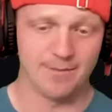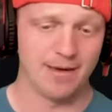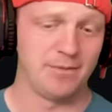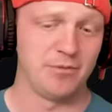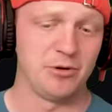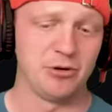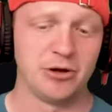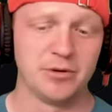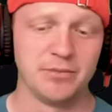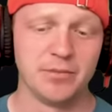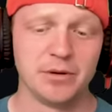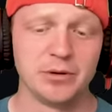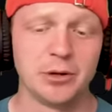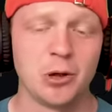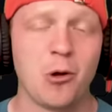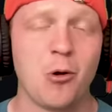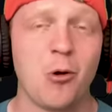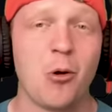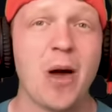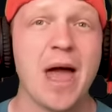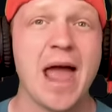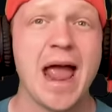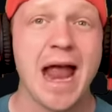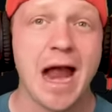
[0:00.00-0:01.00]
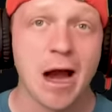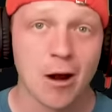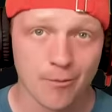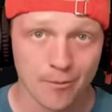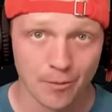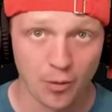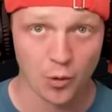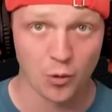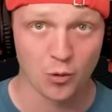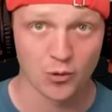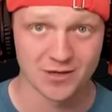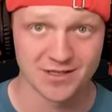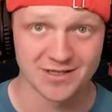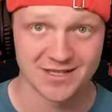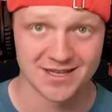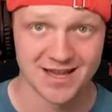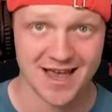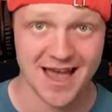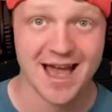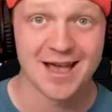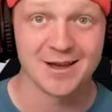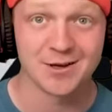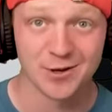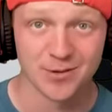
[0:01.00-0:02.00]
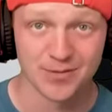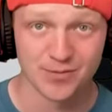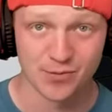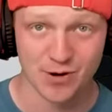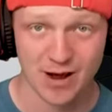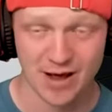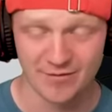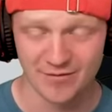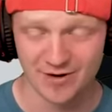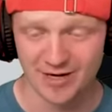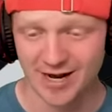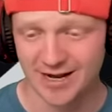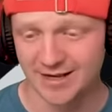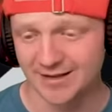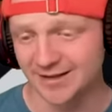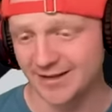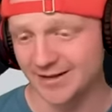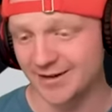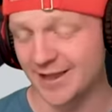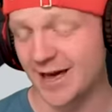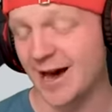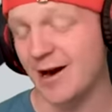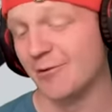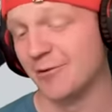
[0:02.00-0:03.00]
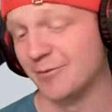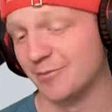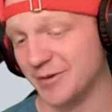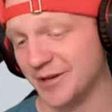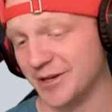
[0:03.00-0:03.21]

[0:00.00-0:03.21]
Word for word: maybe you could build a whole airport at your private island. That would